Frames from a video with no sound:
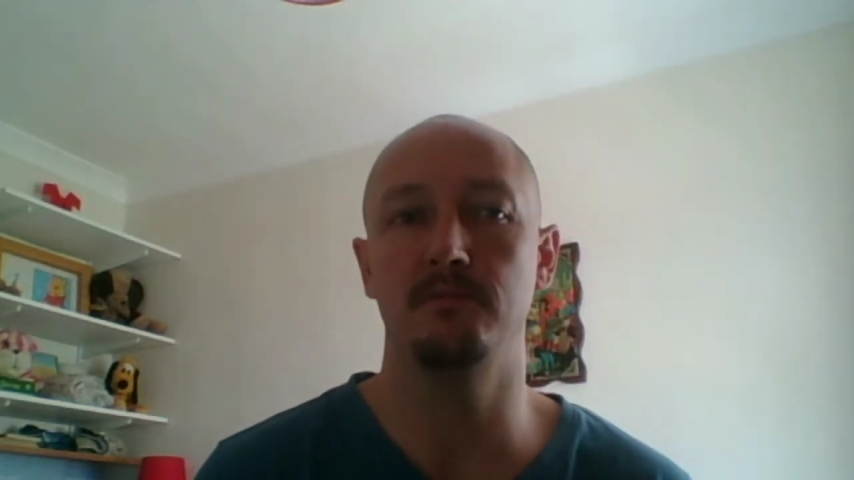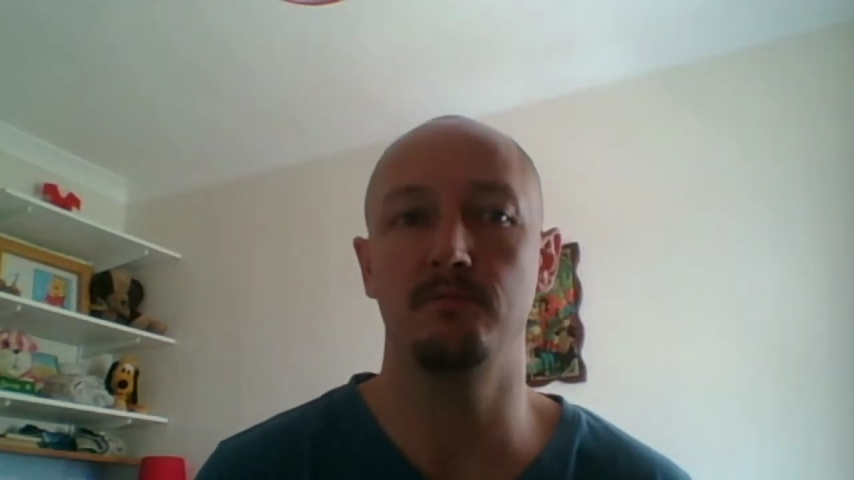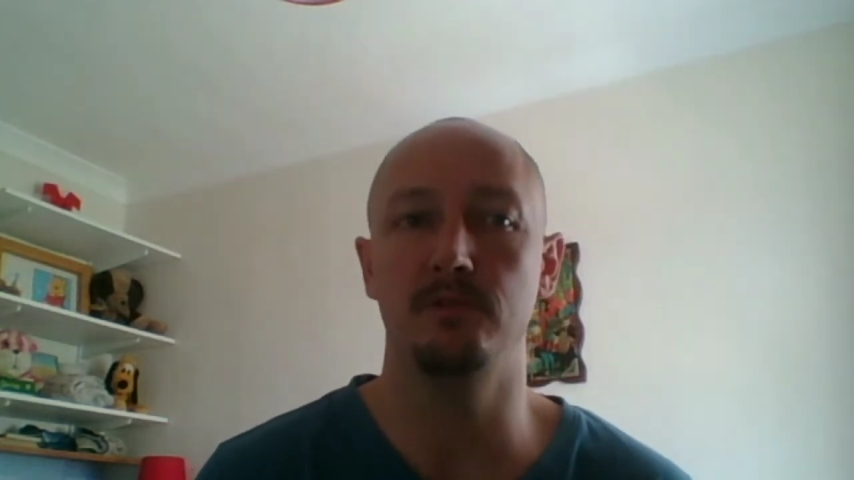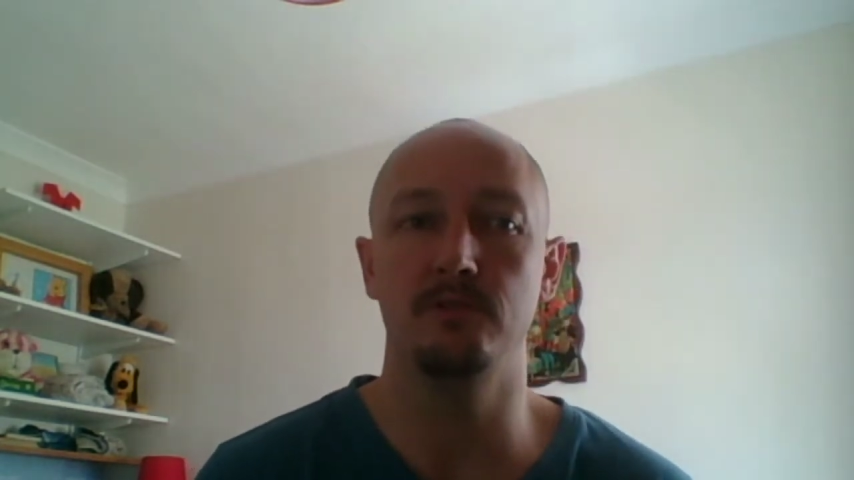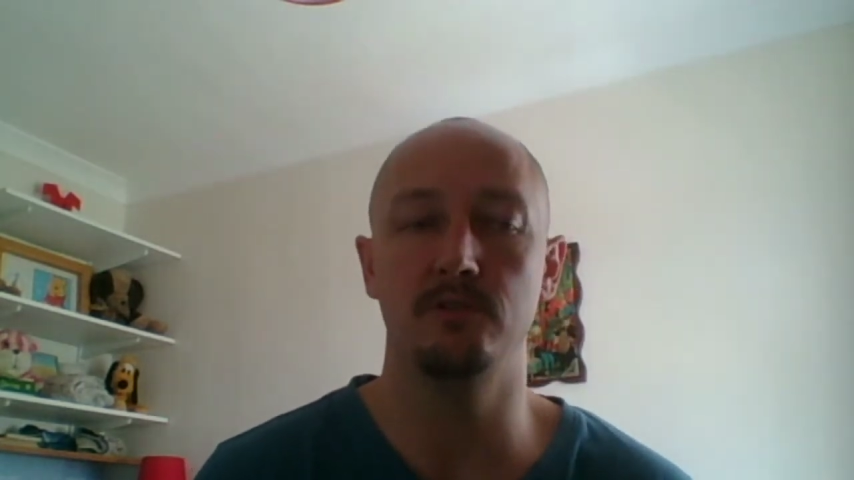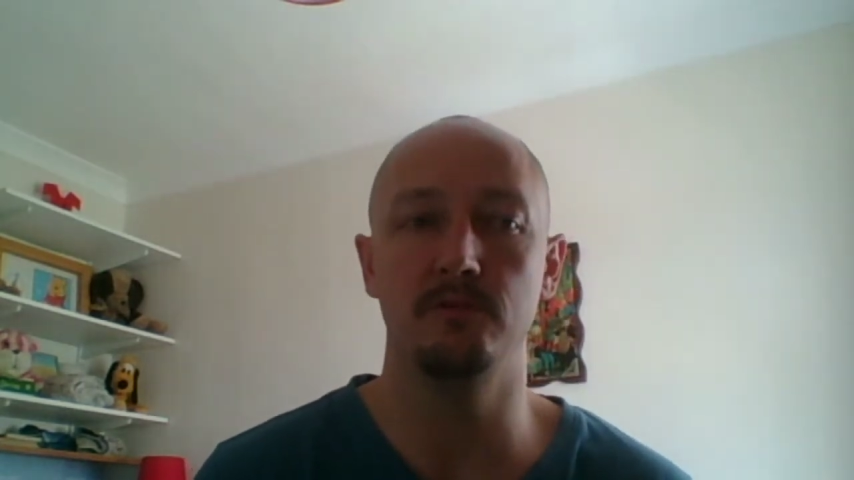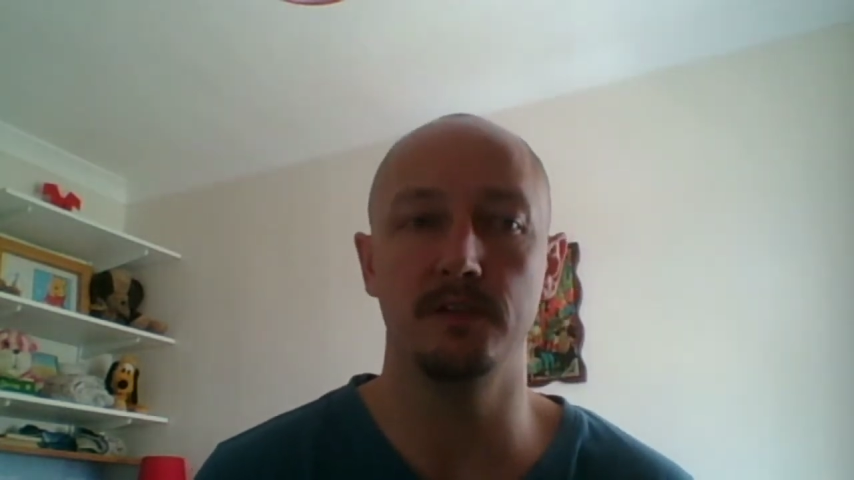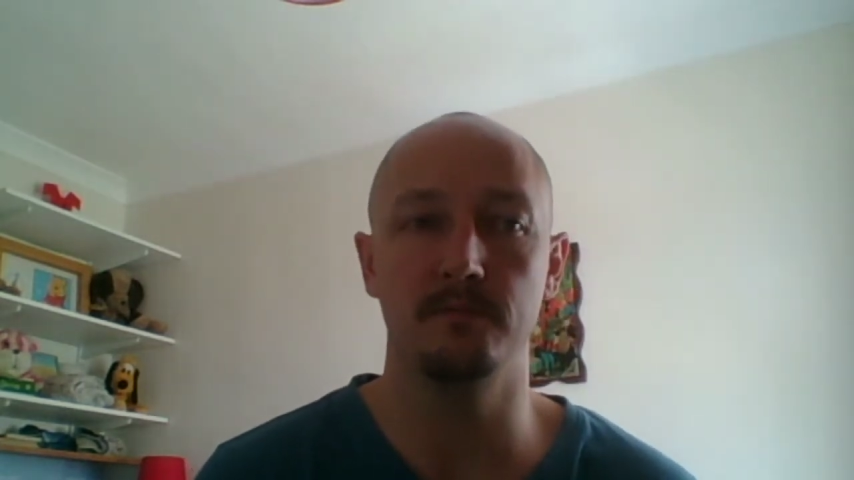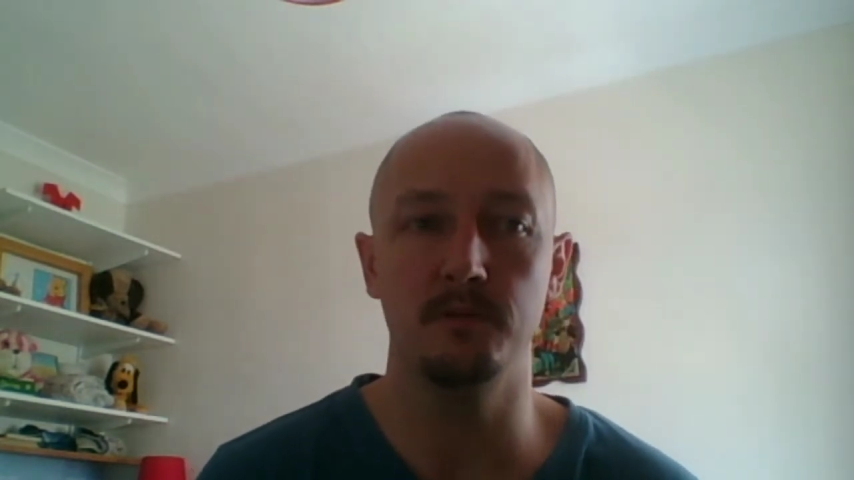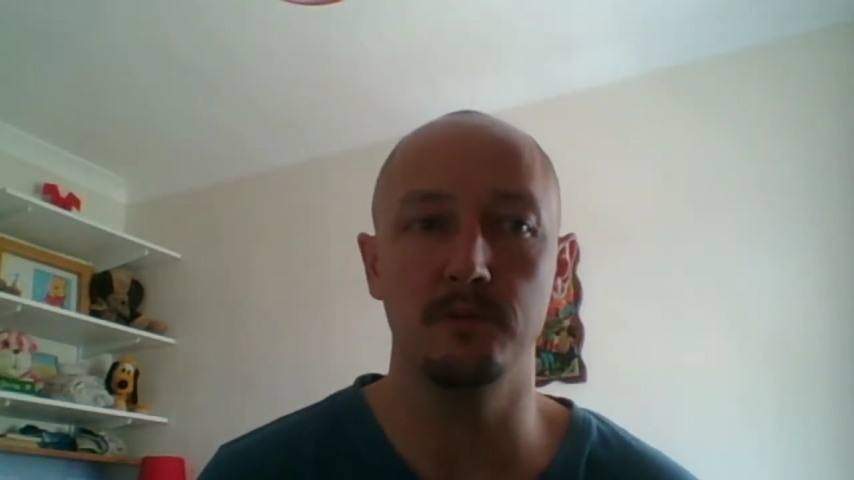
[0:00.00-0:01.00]
We'll just do
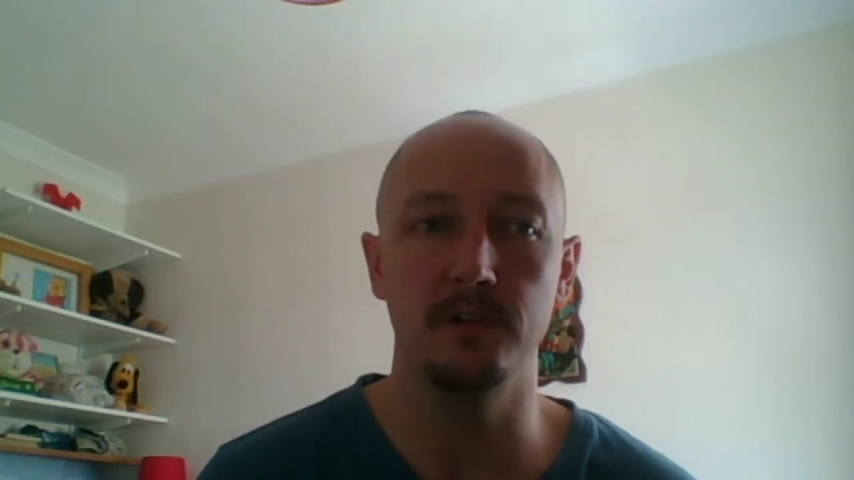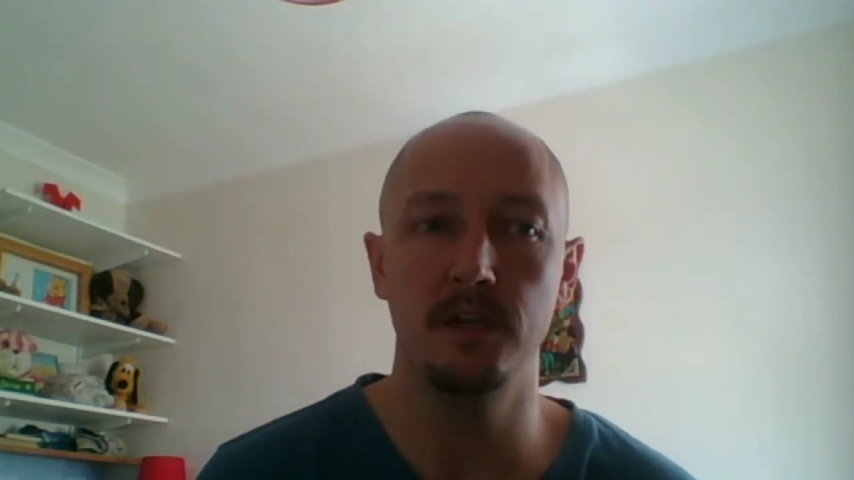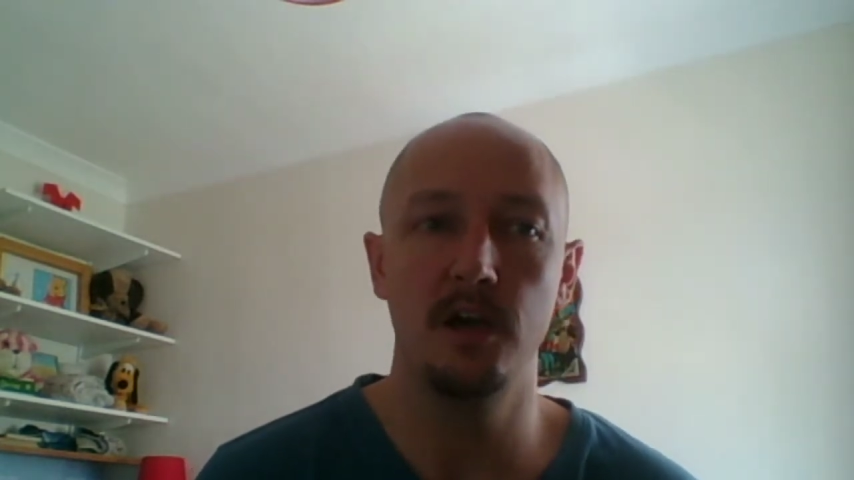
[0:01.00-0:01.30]
whatever we want.